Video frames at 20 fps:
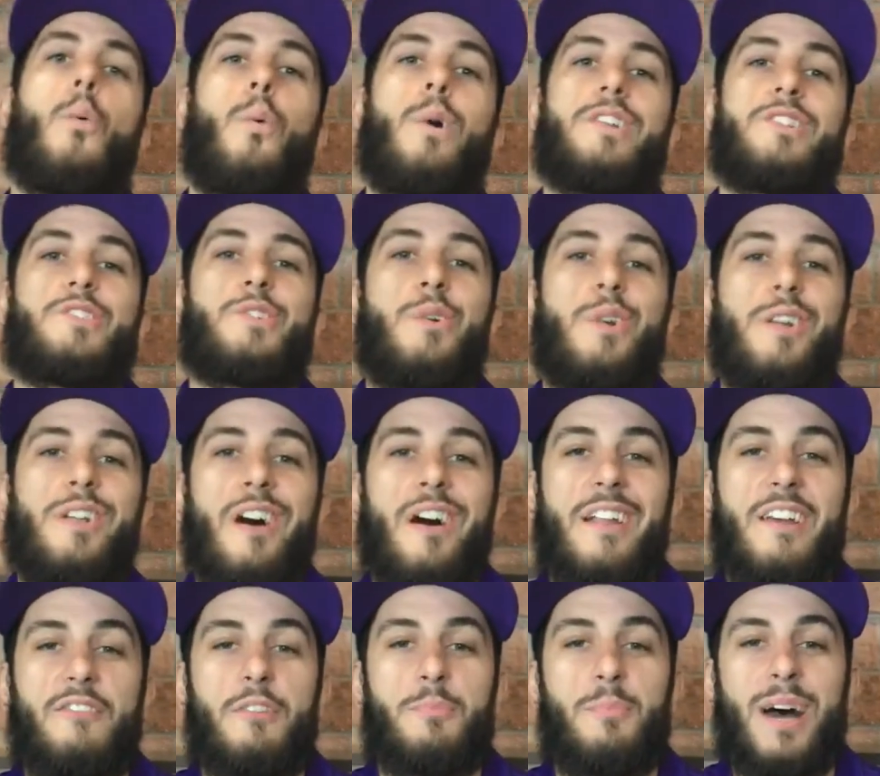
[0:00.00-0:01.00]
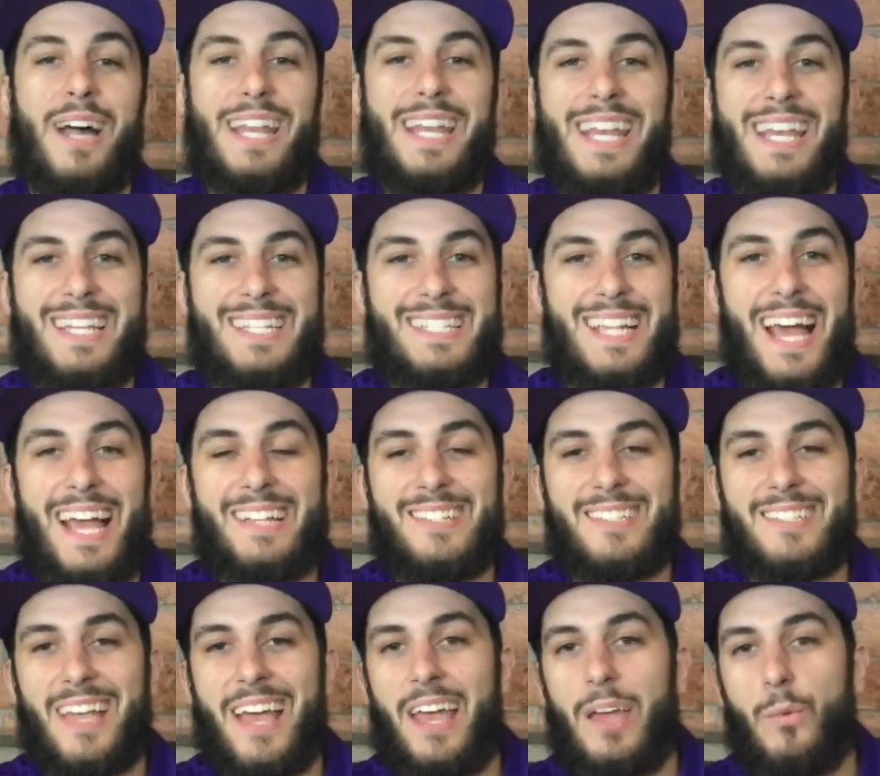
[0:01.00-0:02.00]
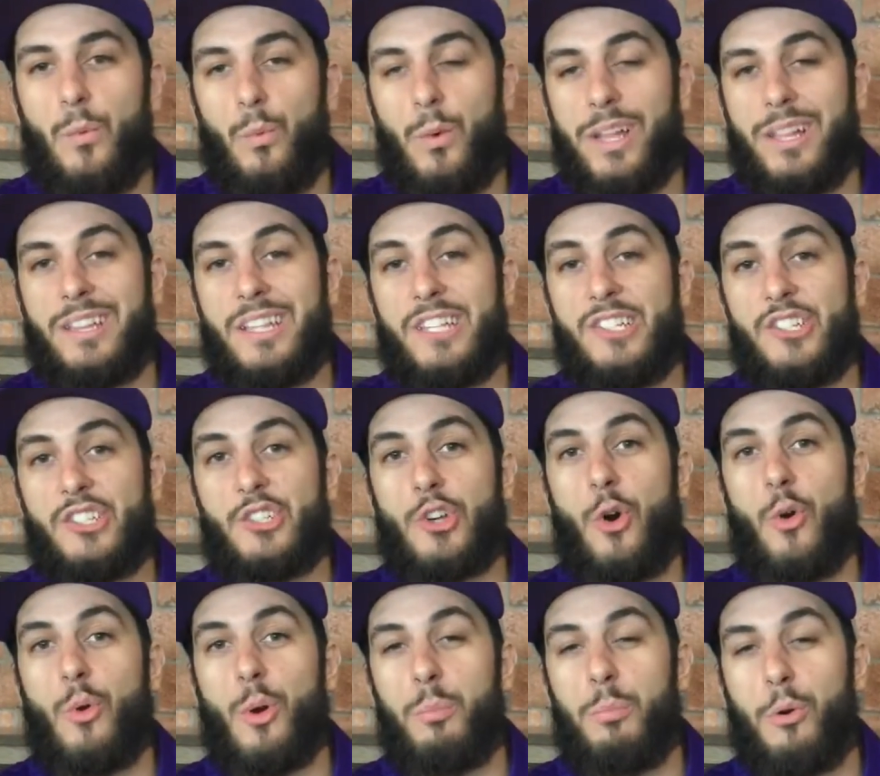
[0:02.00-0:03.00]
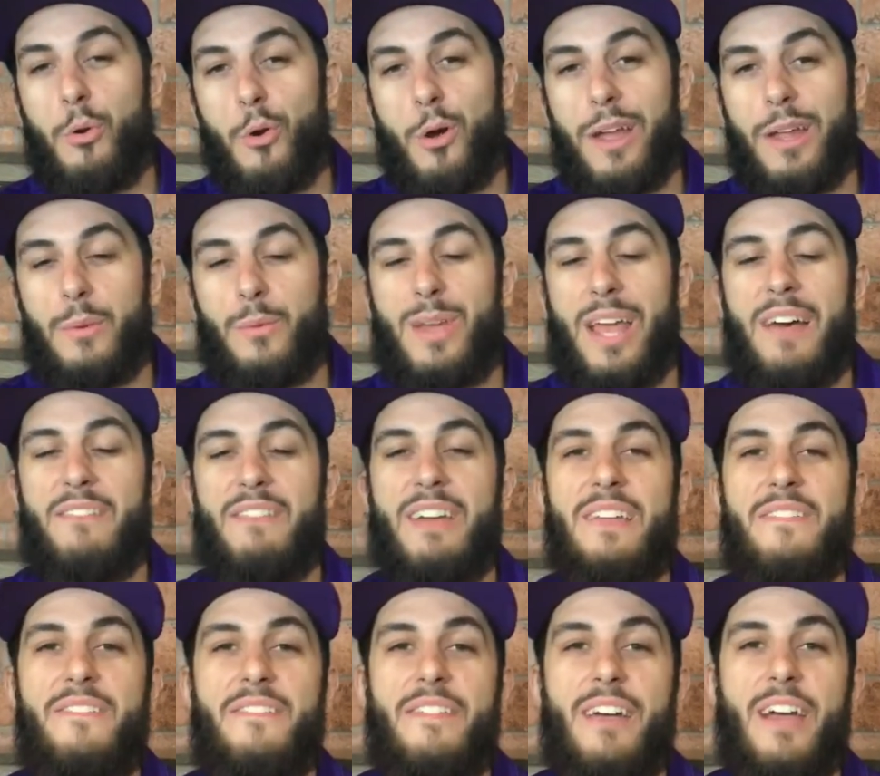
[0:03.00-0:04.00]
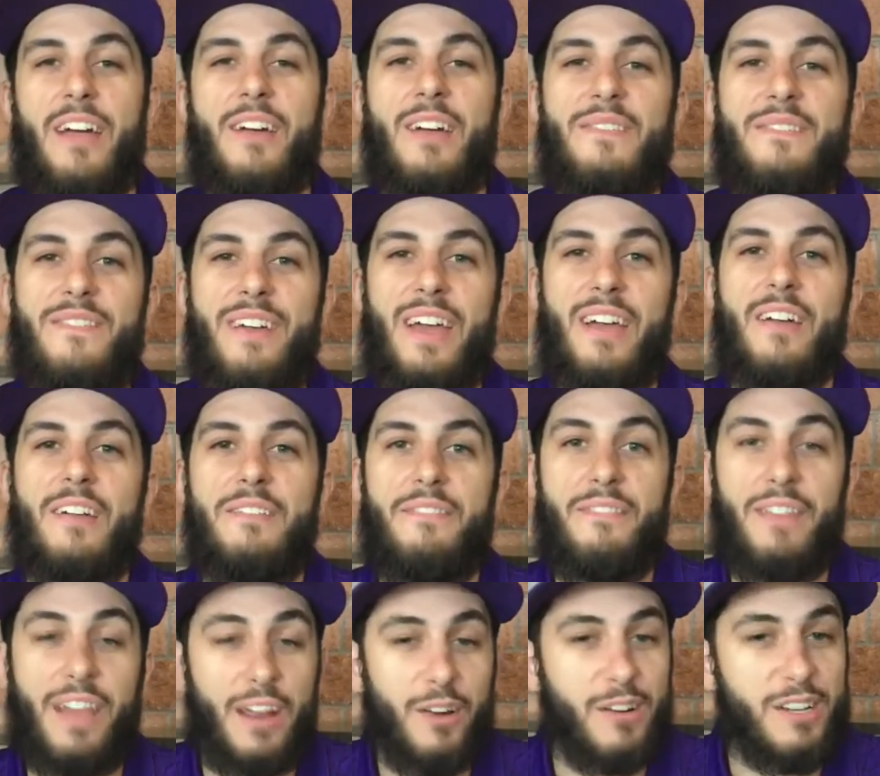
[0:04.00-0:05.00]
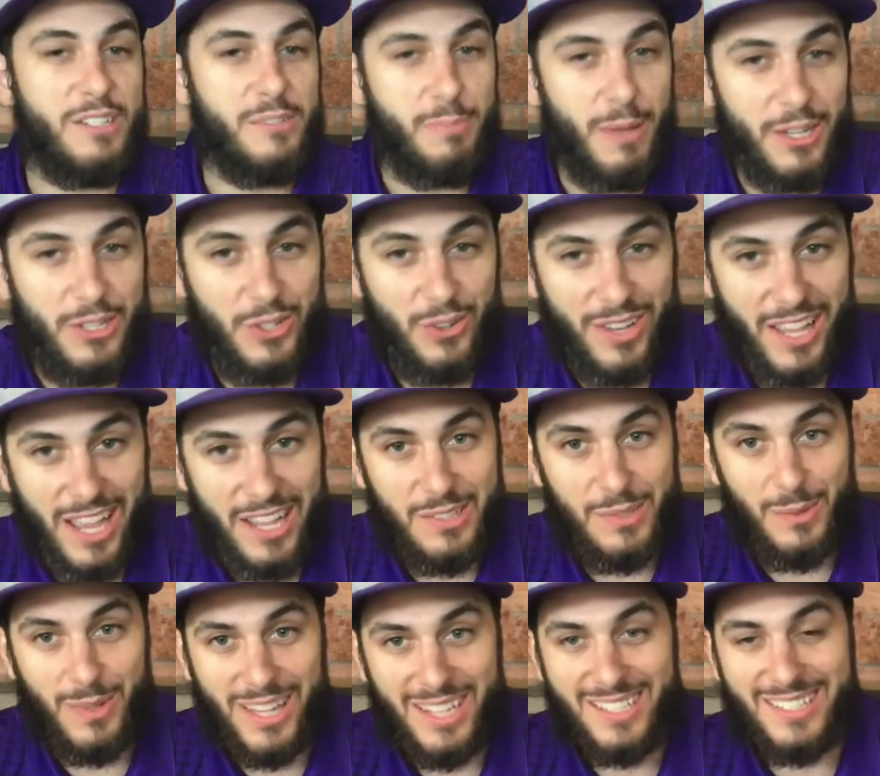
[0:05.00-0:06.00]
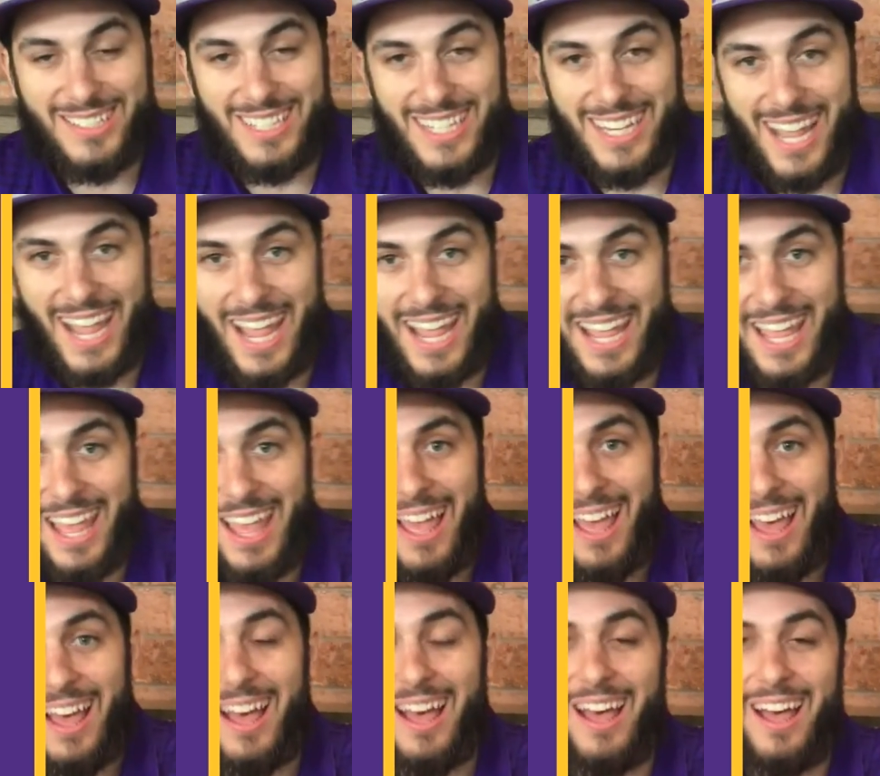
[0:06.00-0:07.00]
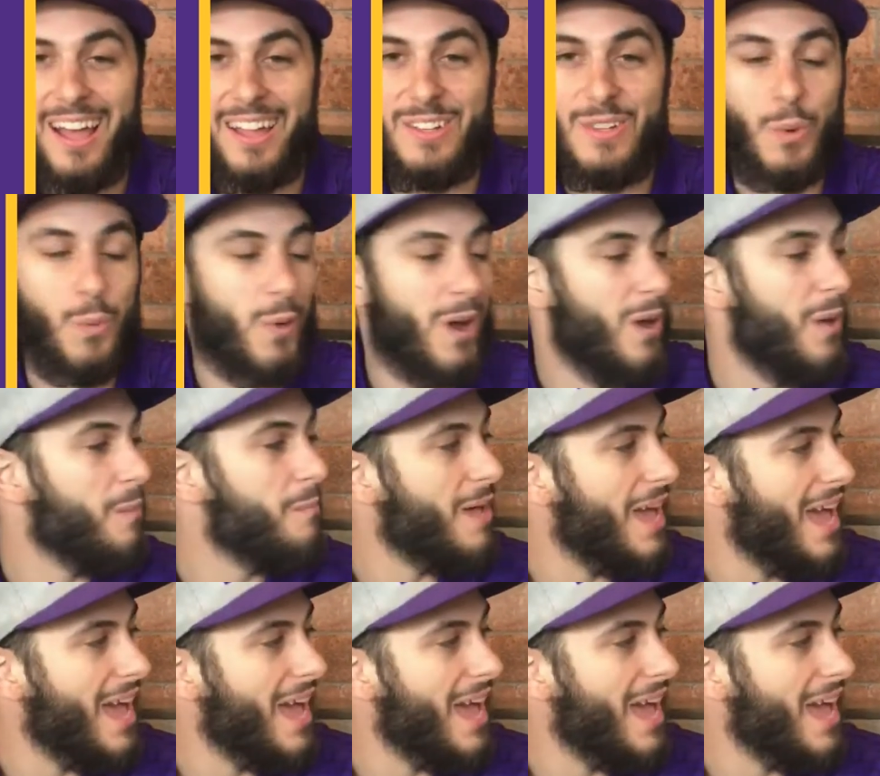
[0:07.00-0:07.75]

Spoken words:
What is going on, everybody? It is SK with the SKOL Report, and we have a very special guest with us today. Darrell